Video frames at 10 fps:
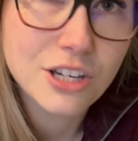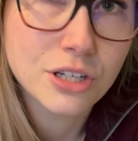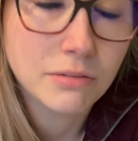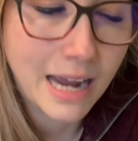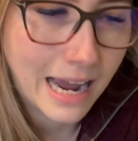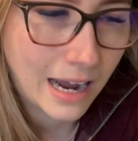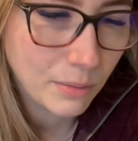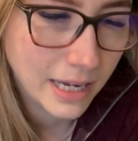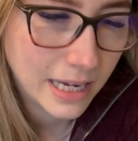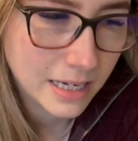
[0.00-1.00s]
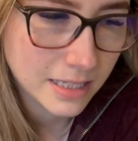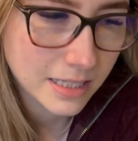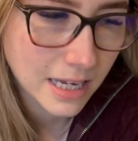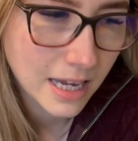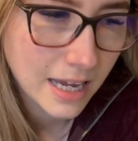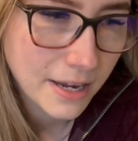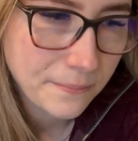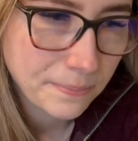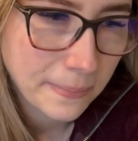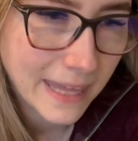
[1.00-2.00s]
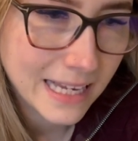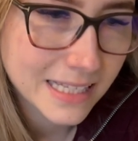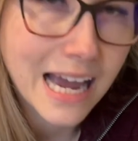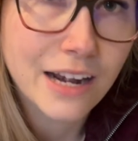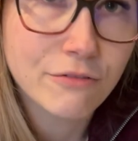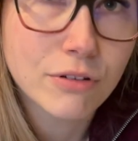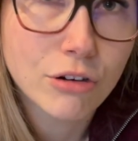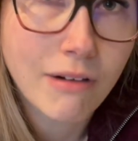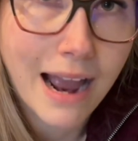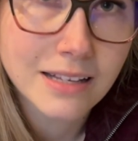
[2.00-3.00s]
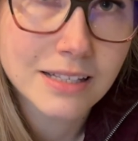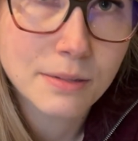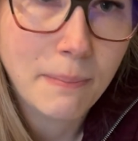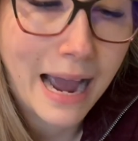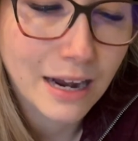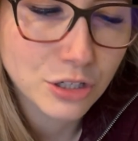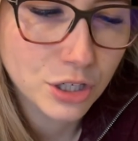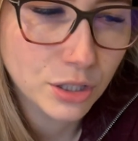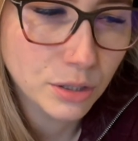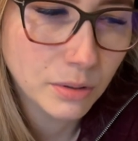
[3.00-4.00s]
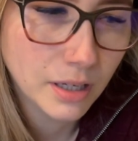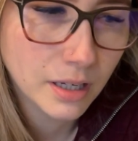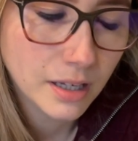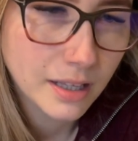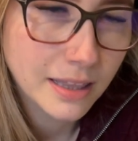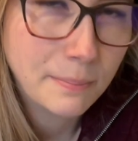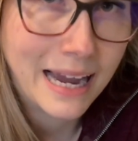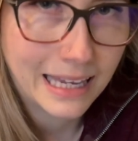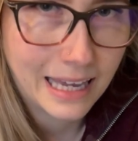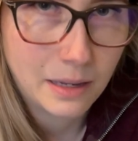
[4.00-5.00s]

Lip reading: now is it's kind of regressed back to the pancake